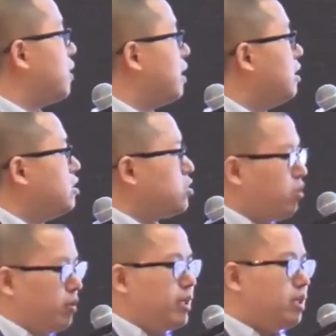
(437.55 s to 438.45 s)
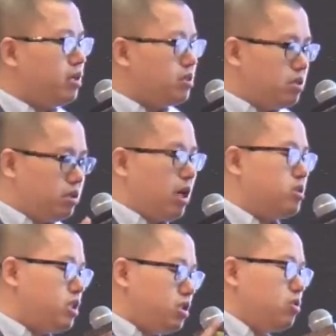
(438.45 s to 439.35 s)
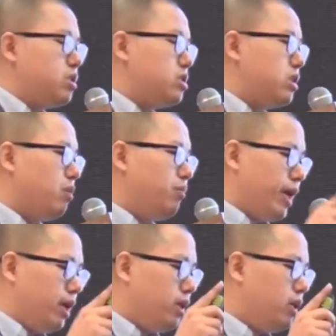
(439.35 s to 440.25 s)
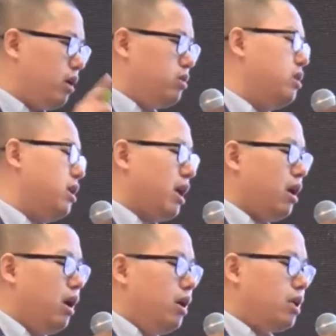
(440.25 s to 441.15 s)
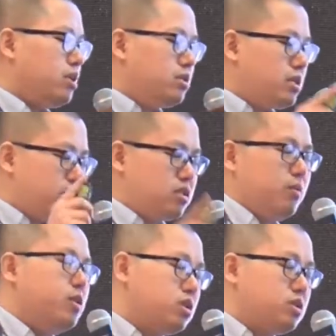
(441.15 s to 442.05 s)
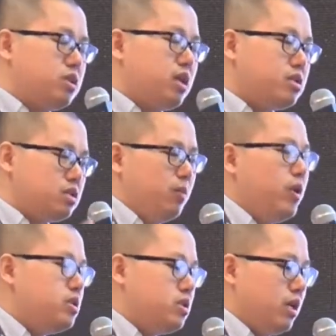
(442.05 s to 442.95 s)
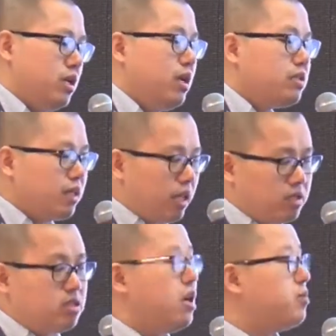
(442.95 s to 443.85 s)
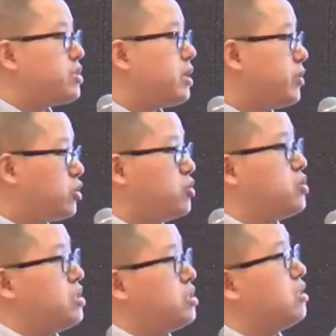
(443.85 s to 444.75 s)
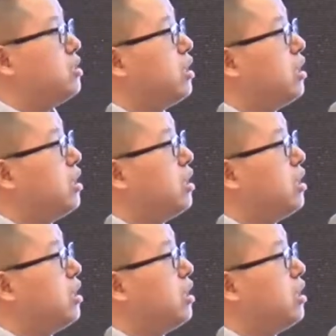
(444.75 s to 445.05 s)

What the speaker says: We also provide an DDL traceability for every DDL, at what time, by who,